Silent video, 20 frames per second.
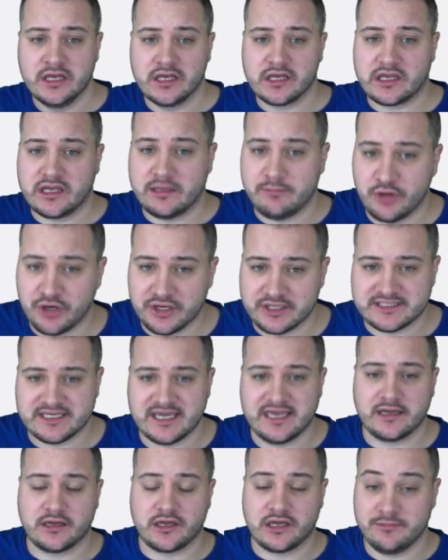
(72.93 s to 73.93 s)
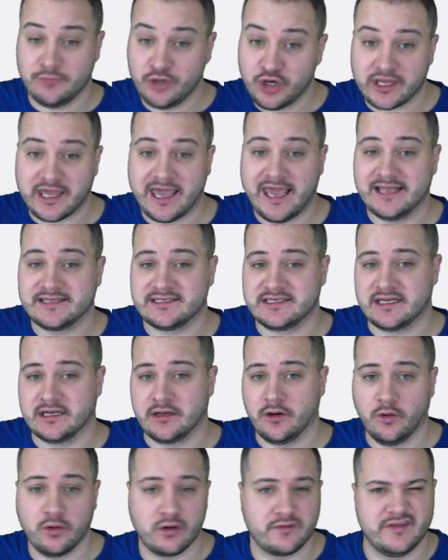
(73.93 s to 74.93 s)
communicating
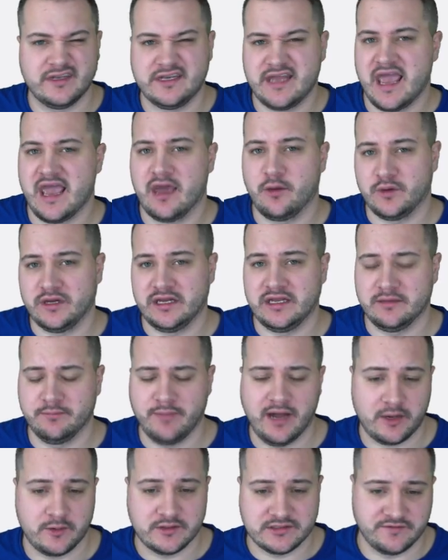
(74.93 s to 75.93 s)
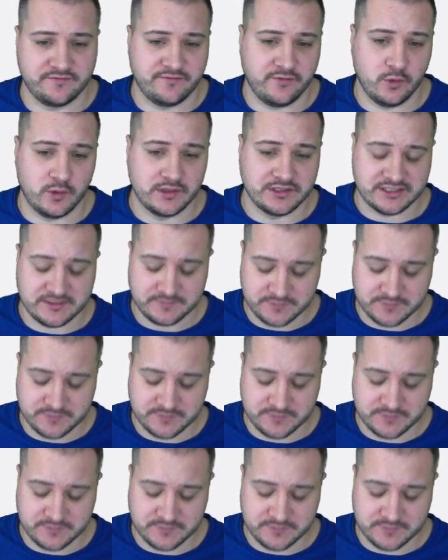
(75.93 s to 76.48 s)
all of the data we need backwards and forwards.